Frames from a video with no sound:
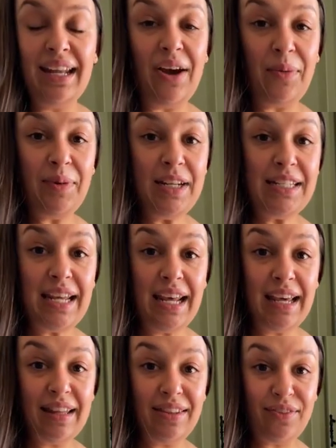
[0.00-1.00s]
now I'm going to
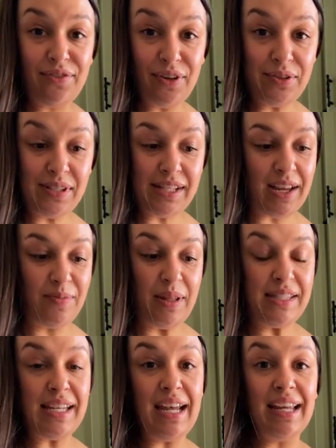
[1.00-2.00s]
take the fruit
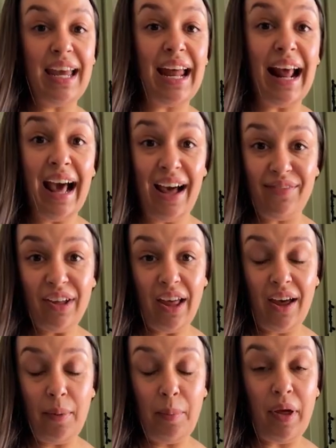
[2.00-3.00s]
segments and get half a
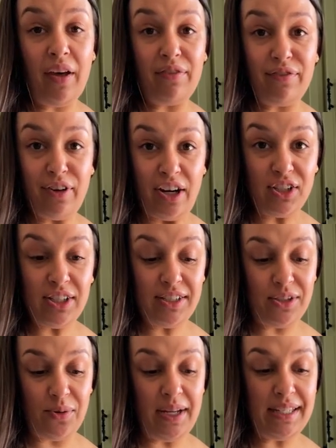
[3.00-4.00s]
cup of freshly
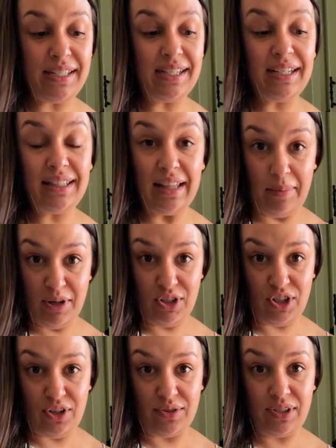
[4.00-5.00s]
squeezed lemon
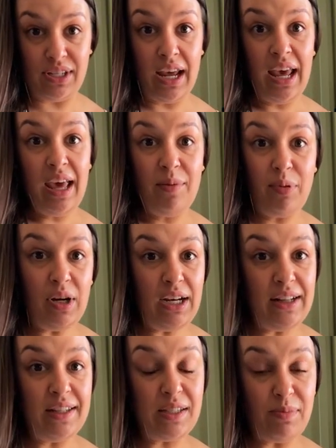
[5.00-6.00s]
juice and put it
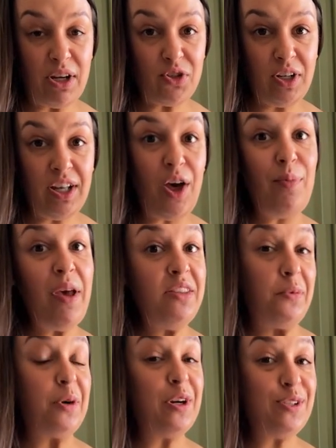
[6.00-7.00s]
in this measuring cup, and then
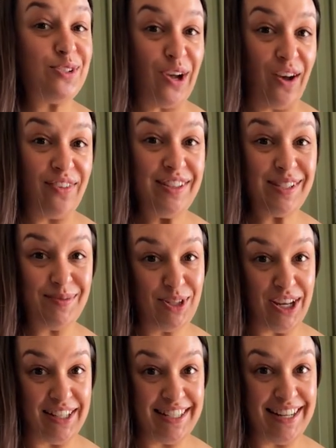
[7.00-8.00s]
we're going to soften some
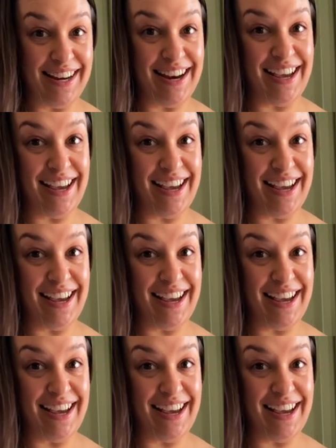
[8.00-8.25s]
gelatin in